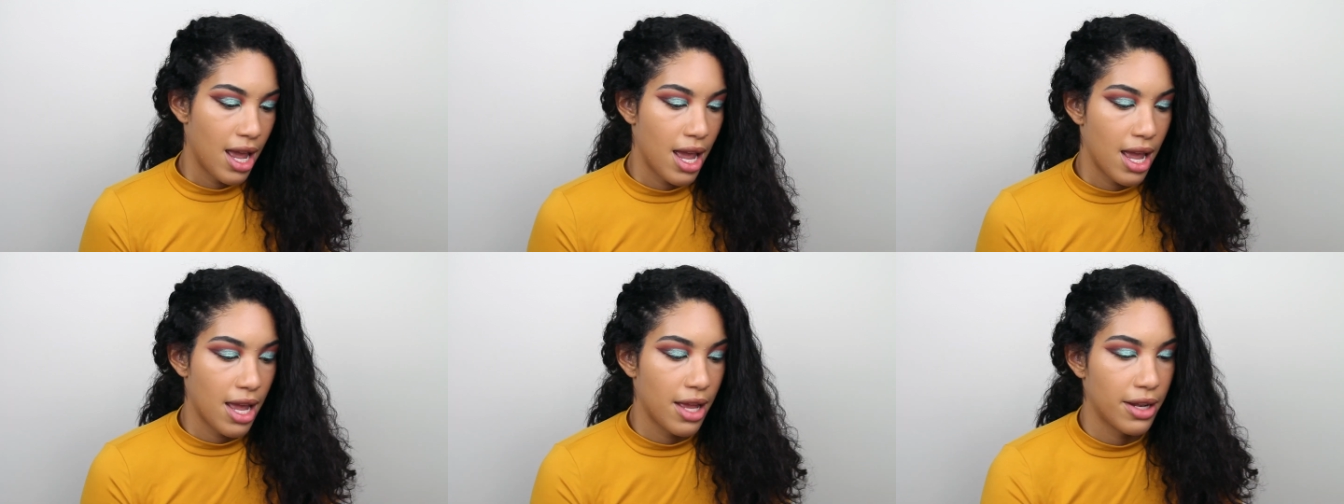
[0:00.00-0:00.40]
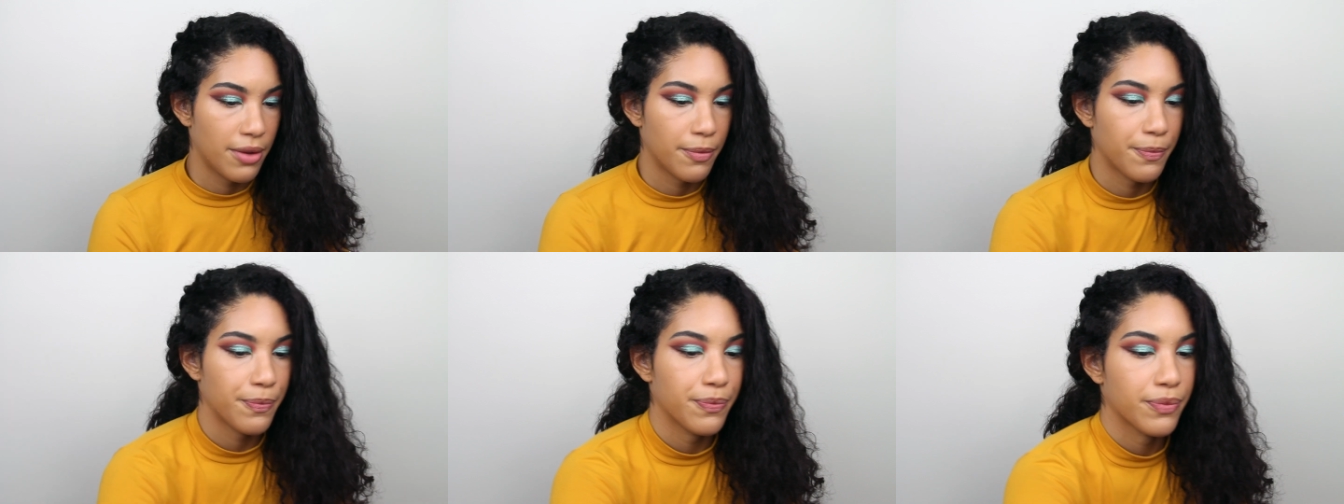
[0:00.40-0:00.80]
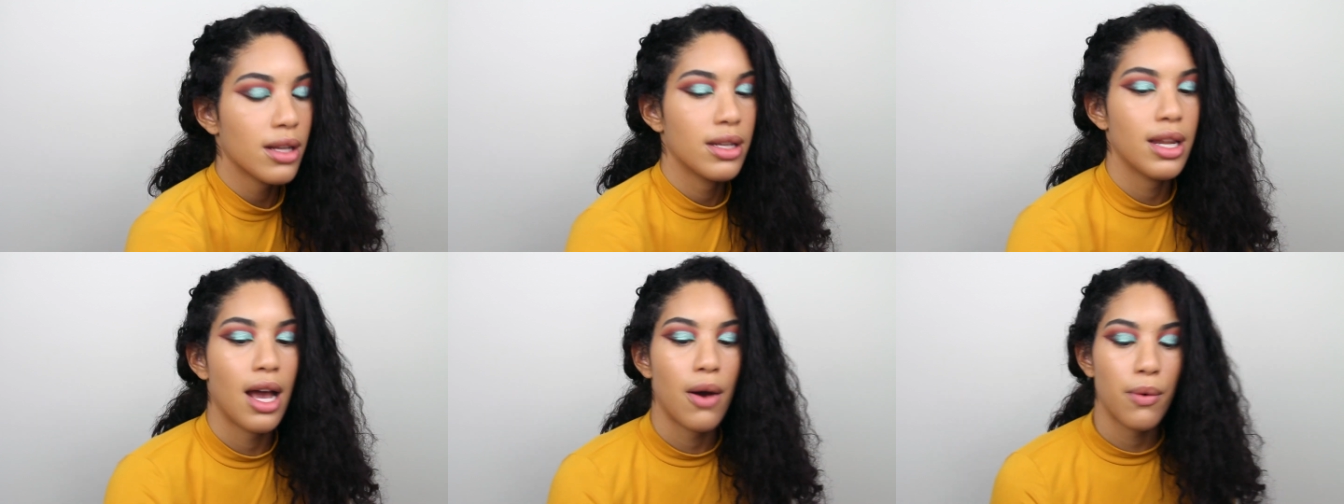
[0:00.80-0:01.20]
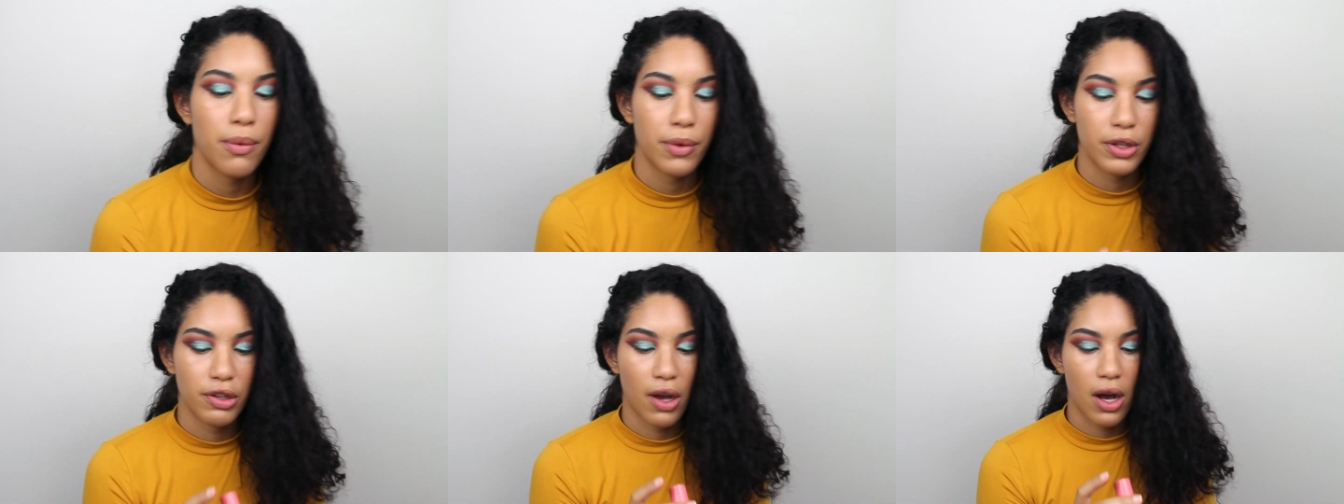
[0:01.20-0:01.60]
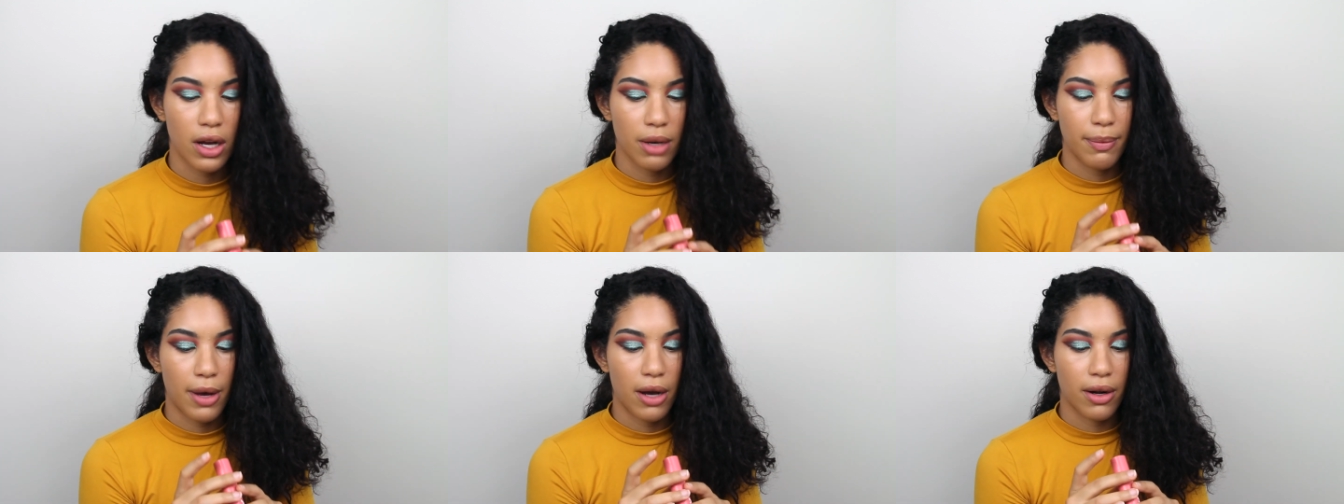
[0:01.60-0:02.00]
And now when we
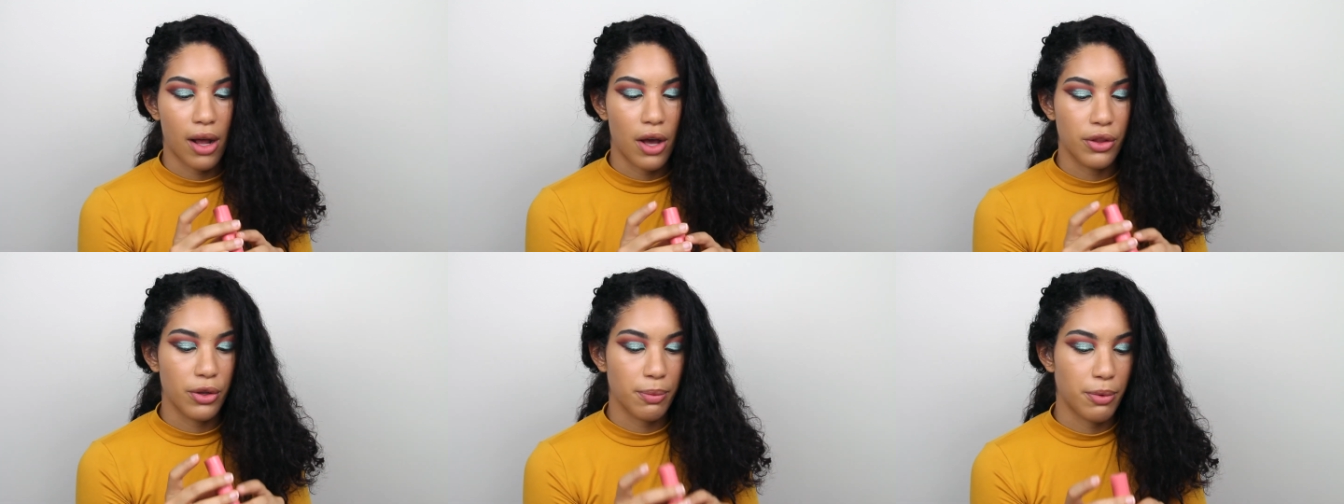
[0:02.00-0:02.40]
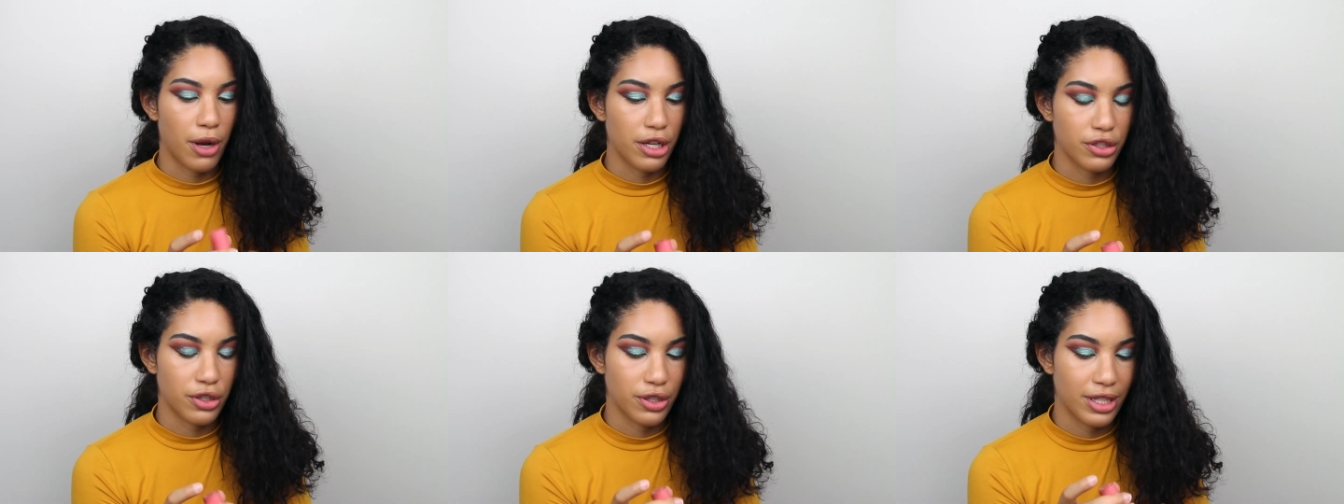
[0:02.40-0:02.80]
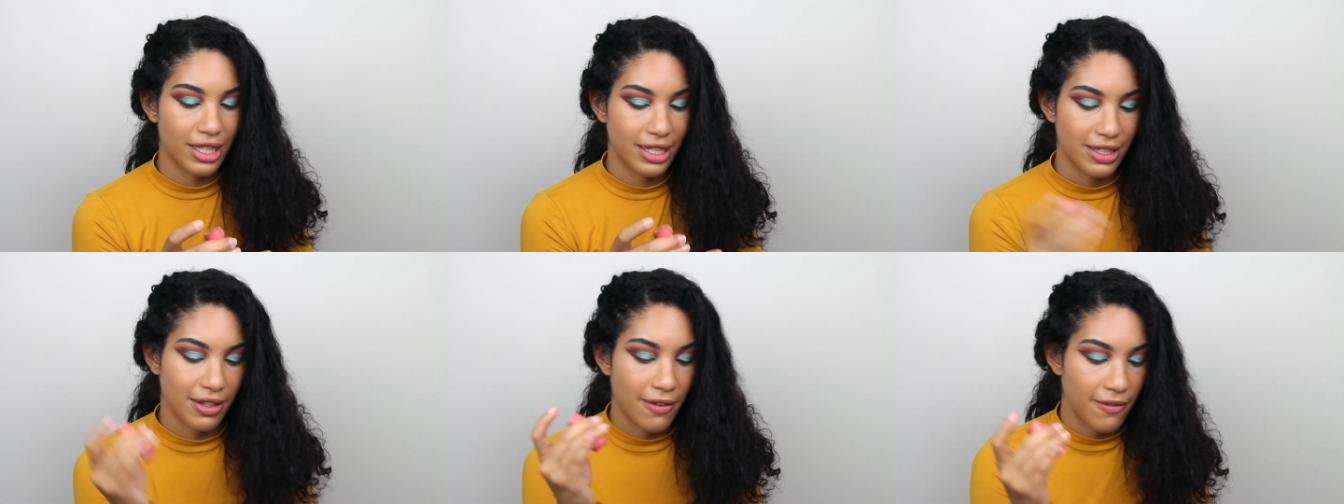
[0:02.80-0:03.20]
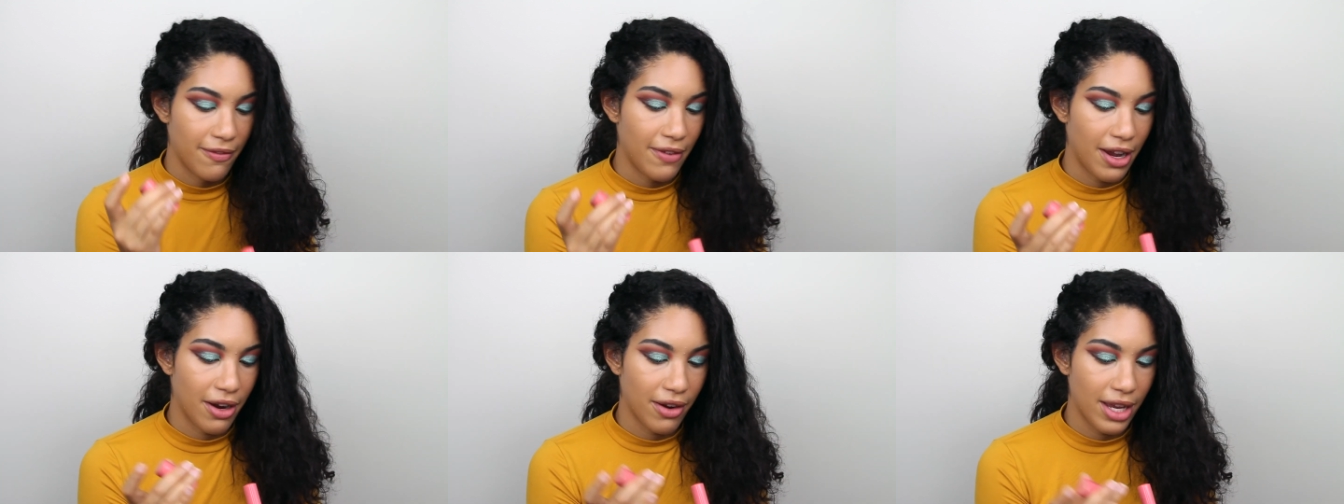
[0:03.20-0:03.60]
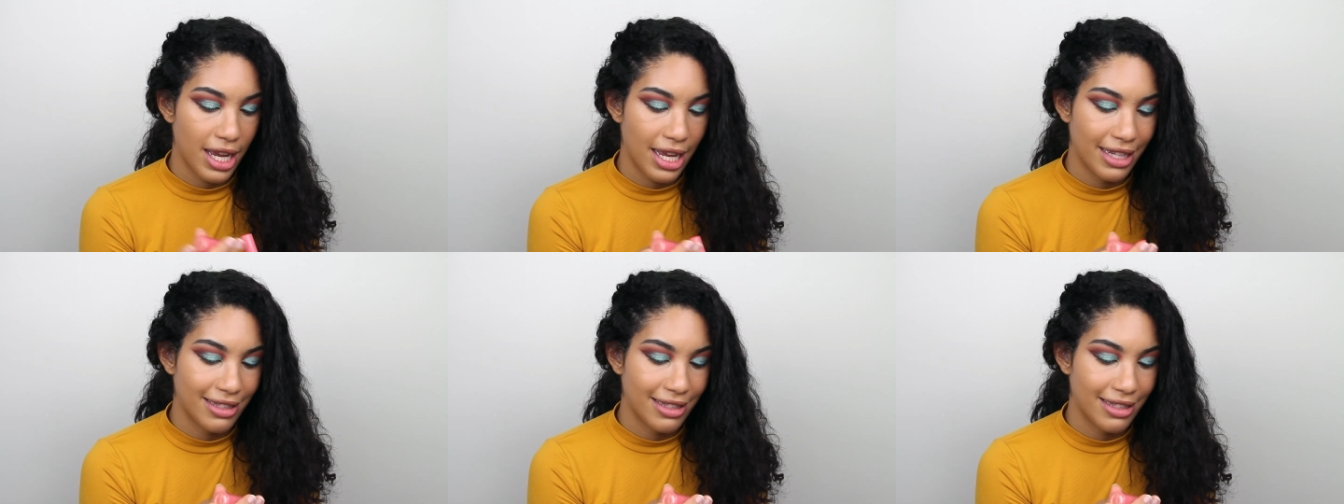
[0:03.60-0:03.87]
talk about Under Pressure, this is a very